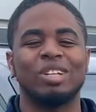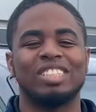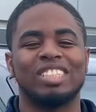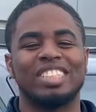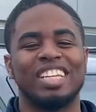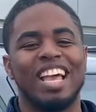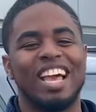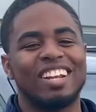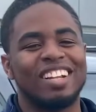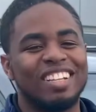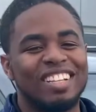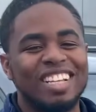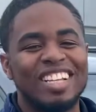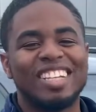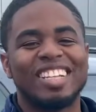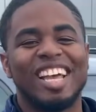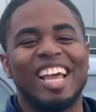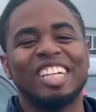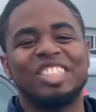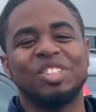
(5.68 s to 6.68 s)
Sienna.
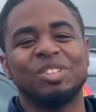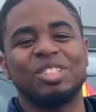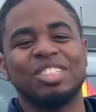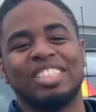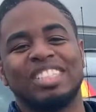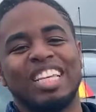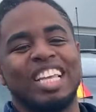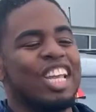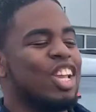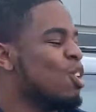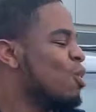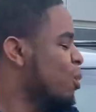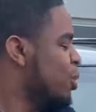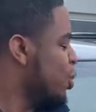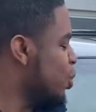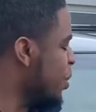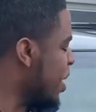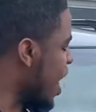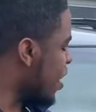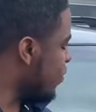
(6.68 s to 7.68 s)
As you can see, you
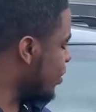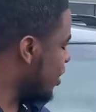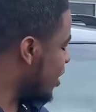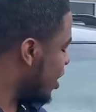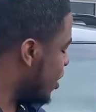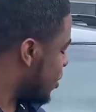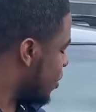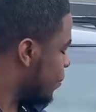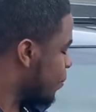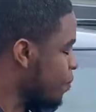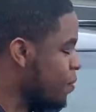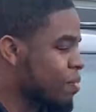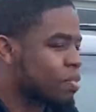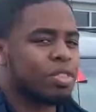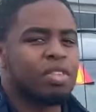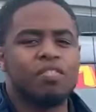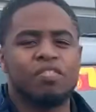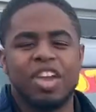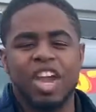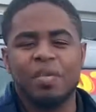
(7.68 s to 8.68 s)
have it here.
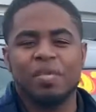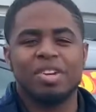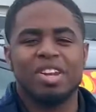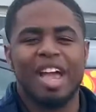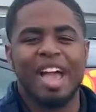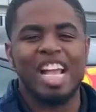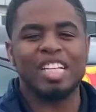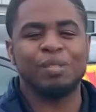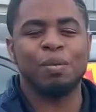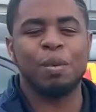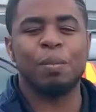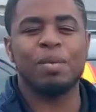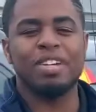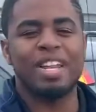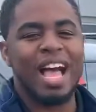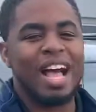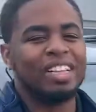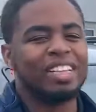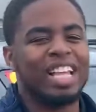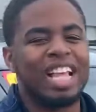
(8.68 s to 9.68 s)
Very nice, but will
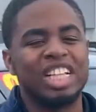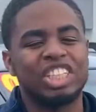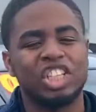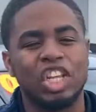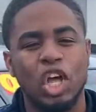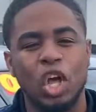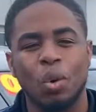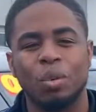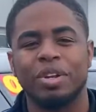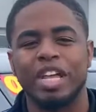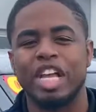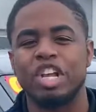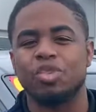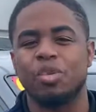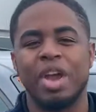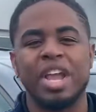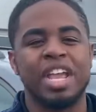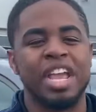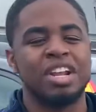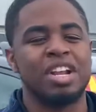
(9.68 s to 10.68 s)
not last long with that
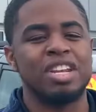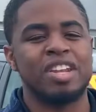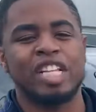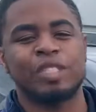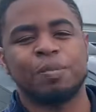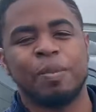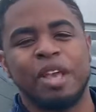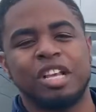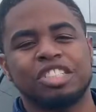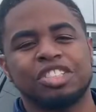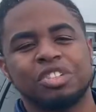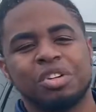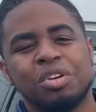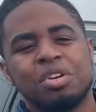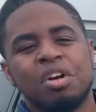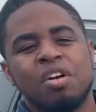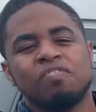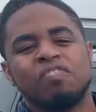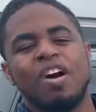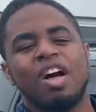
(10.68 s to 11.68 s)
great internet special.
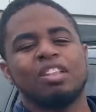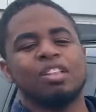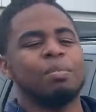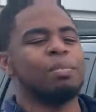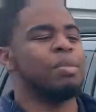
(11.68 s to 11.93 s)
Follow